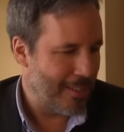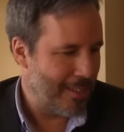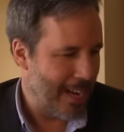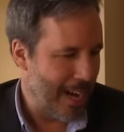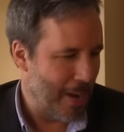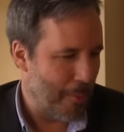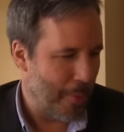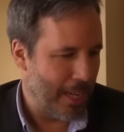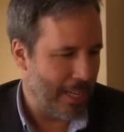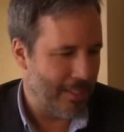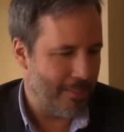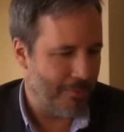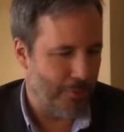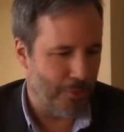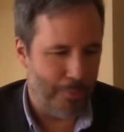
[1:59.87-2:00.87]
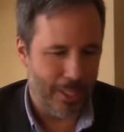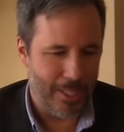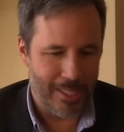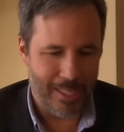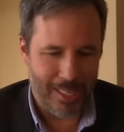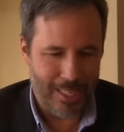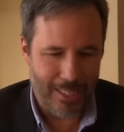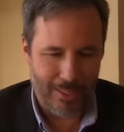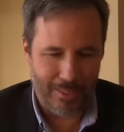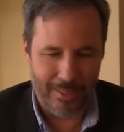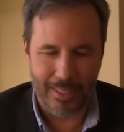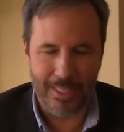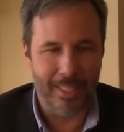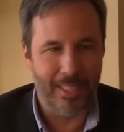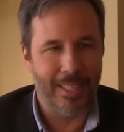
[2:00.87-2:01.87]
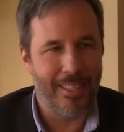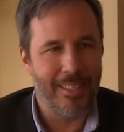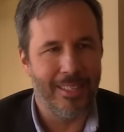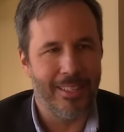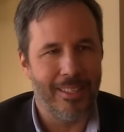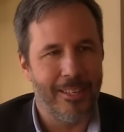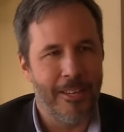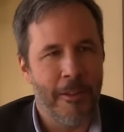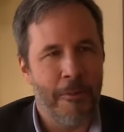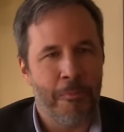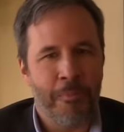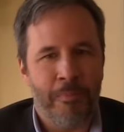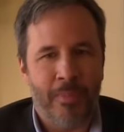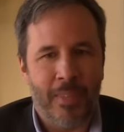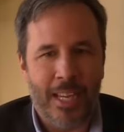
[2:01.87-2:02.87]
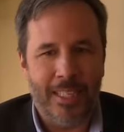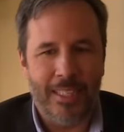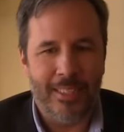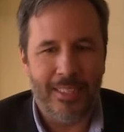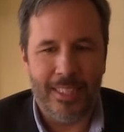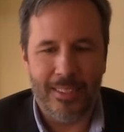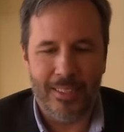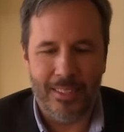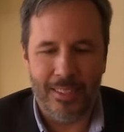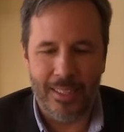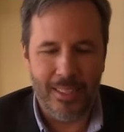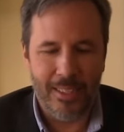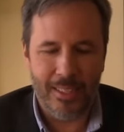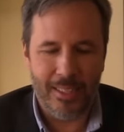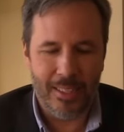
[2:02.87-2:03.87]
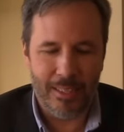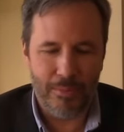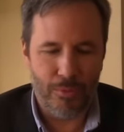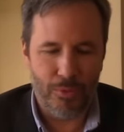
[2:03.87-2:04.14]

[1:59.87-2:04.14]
airplane a few minutes later, and, and uh, I didn't have any time